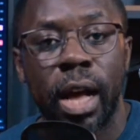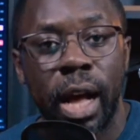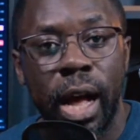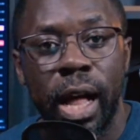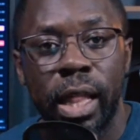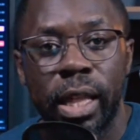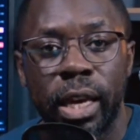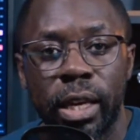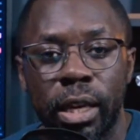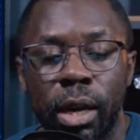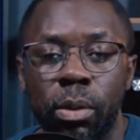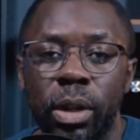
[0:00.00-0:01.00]
I
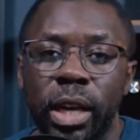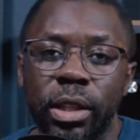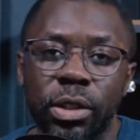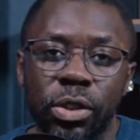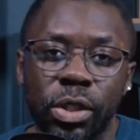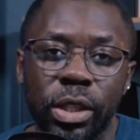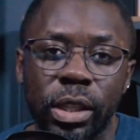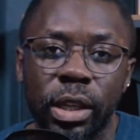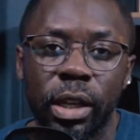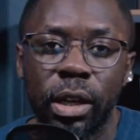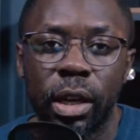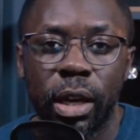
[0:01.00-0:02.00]
like it. I would like to see
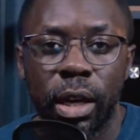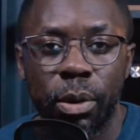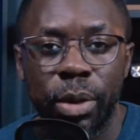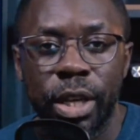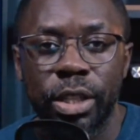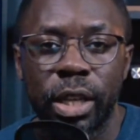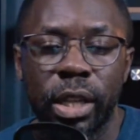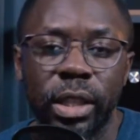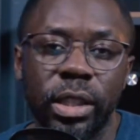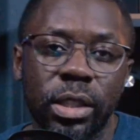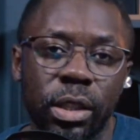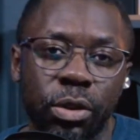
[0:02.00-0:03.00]
a range at
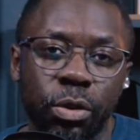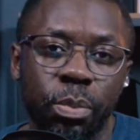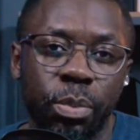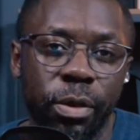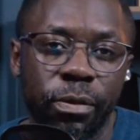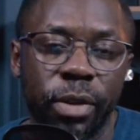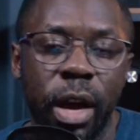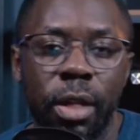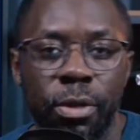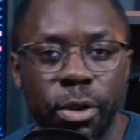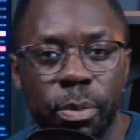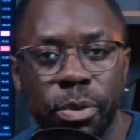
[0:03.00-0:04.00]
least at
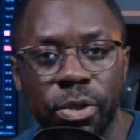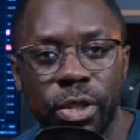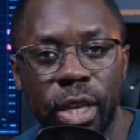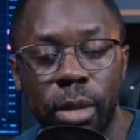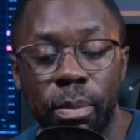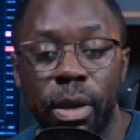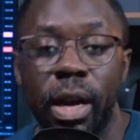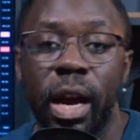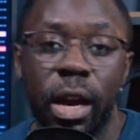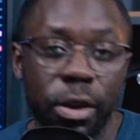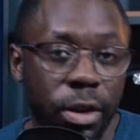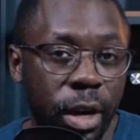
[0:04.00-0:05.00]
2.53%, but
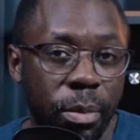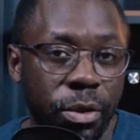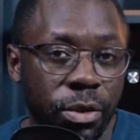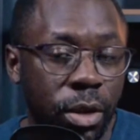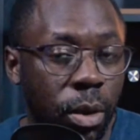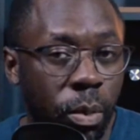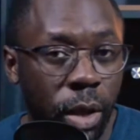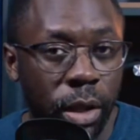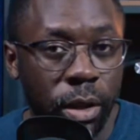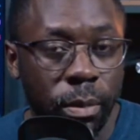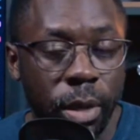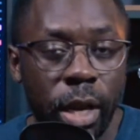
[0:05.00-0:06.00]
higher numbers are
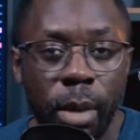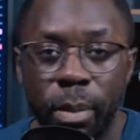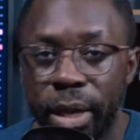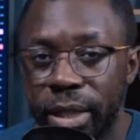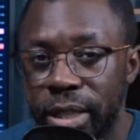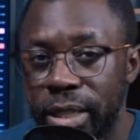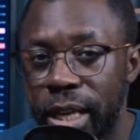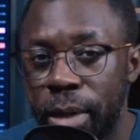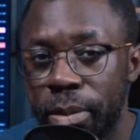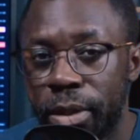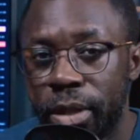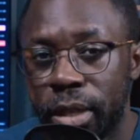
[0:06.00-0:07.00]
welcome. But at the
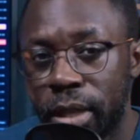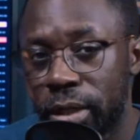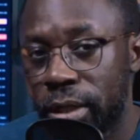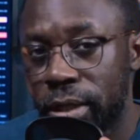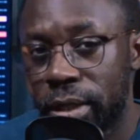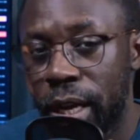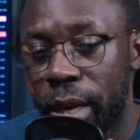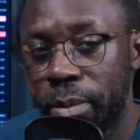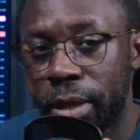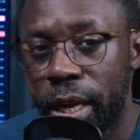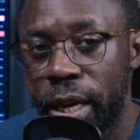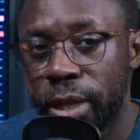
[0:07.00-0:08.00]
same time,
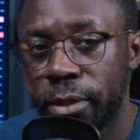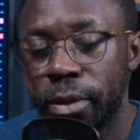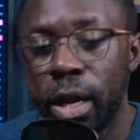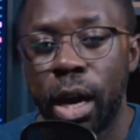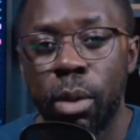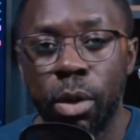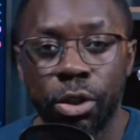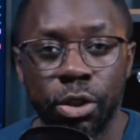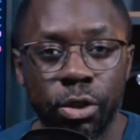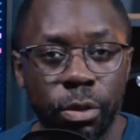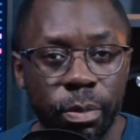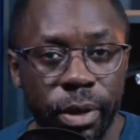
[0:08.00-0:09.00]
guys, I want you
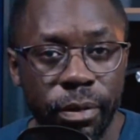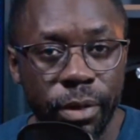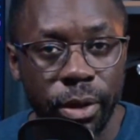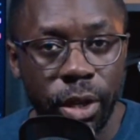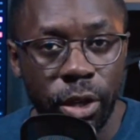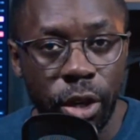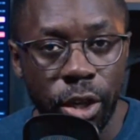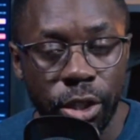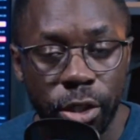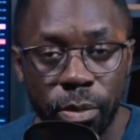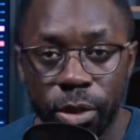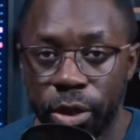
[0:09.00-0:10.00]
to be very
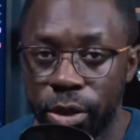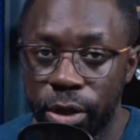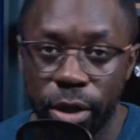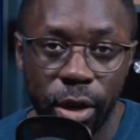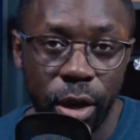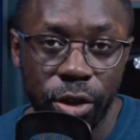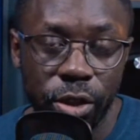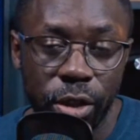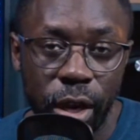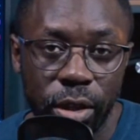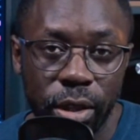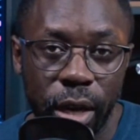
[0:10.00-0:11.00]
cautious because there are
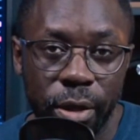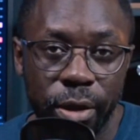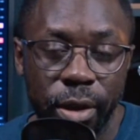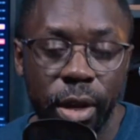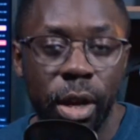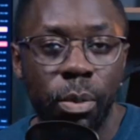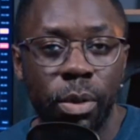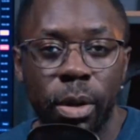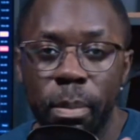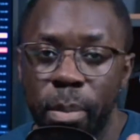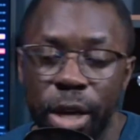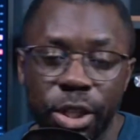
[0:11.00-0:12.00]
stocks out there with a
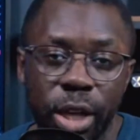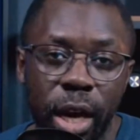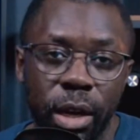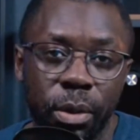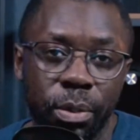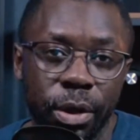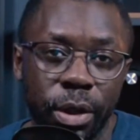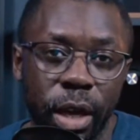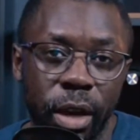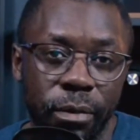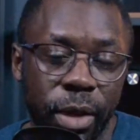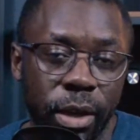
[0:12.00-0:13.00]
much higher
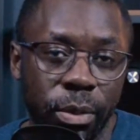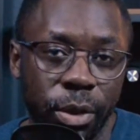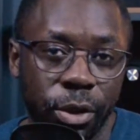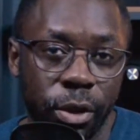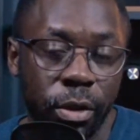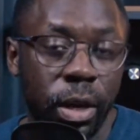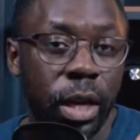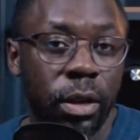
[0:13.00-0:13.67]
effective return.